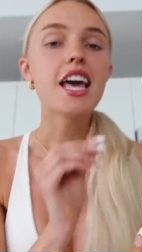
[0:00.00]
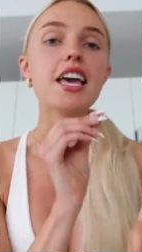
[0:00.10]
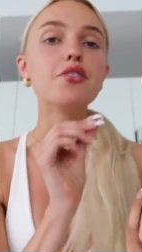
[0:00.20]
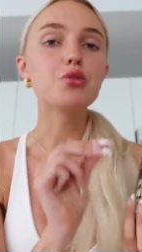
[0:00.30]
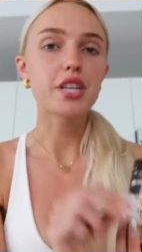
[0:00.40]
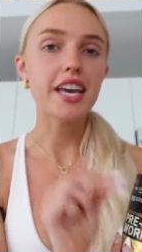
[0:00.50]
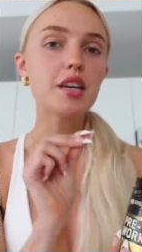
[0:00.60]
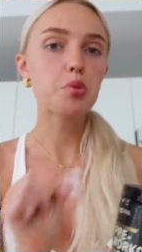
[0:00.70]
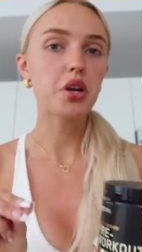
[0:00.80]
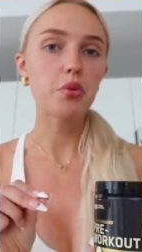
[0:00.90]
if you
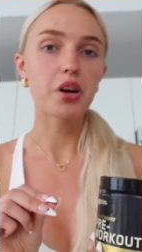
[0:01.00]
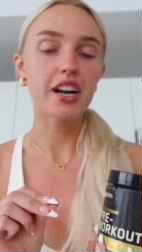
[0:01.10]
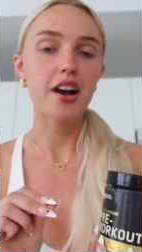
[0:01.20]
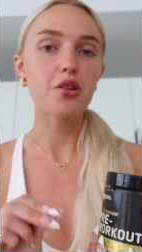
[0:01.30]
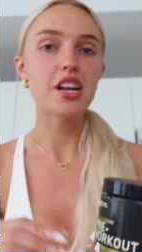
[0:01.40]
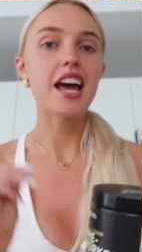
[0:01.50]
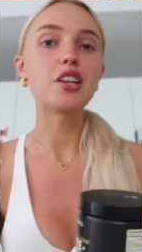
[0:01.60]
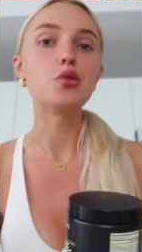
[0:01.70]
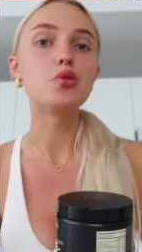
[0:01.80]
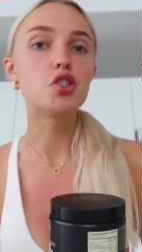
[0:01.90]
take pre-workout
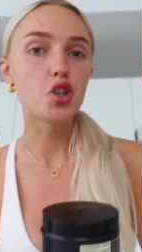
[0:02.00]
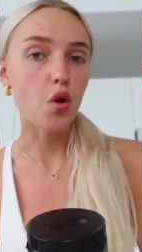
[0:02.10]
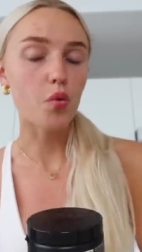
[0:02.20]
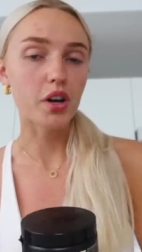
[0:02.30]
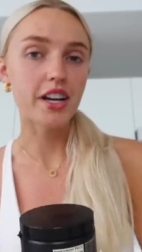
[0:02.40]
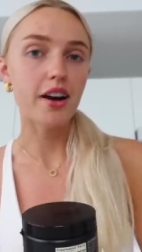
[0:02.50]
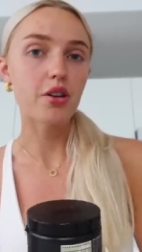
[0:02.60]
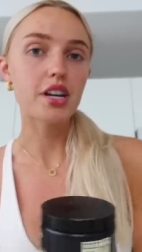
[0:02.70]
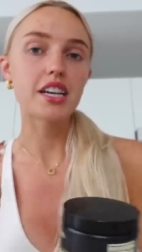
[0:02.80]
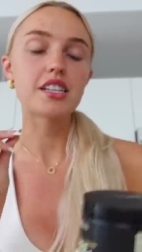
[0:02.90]
and you don't work
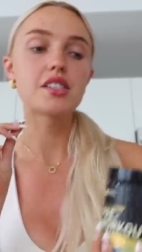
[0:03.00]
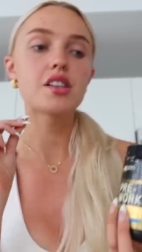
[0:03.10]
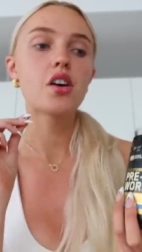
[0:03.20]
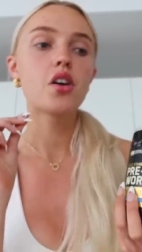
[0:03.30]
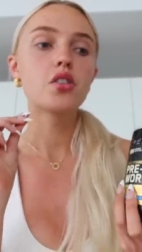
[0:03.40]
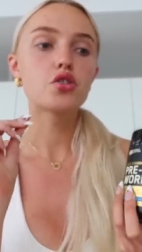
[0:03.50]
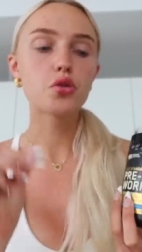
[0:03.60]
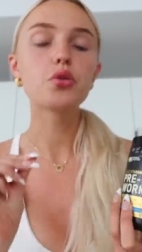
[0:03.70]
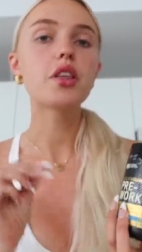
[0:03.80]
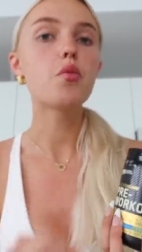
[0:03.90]
out, it is
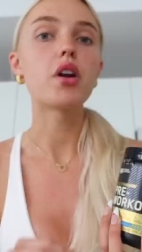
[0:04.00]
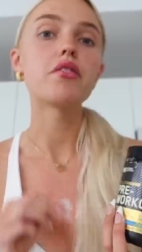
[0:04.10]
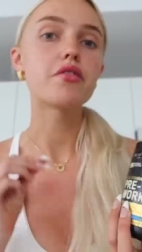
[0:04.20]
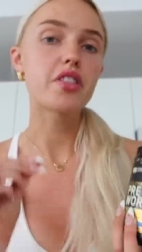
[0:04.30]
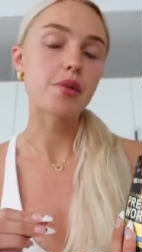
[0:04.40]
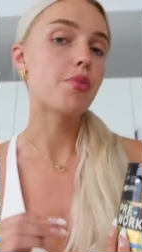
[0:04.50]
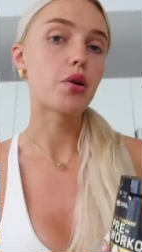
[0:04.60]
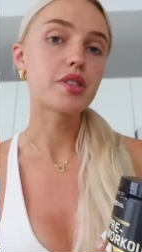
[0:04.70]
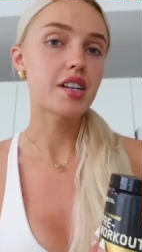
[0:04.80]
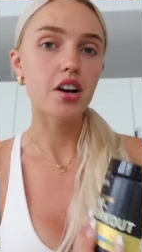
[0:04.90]
truly one of the
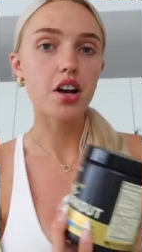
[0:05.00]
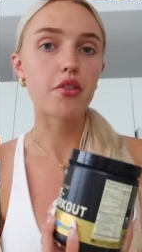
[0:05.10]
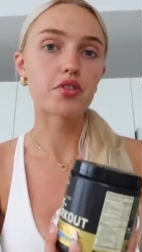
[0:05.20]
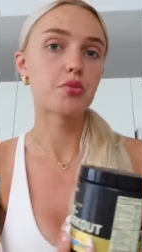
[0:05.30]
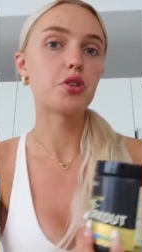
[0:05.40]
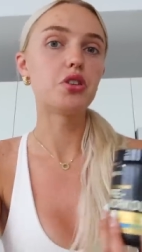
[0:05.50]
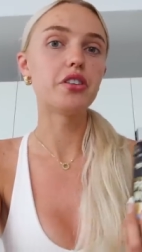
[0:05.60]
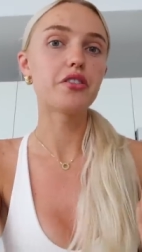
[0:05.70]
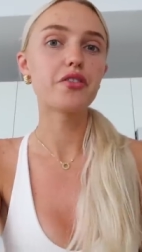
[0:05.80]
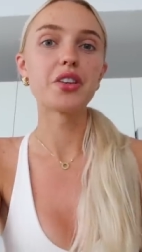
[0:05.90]
most
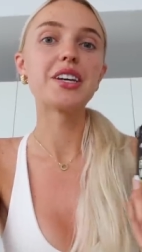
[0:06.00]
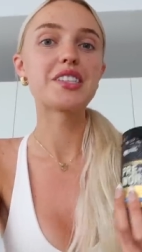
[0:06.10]
uncomfortable feeling.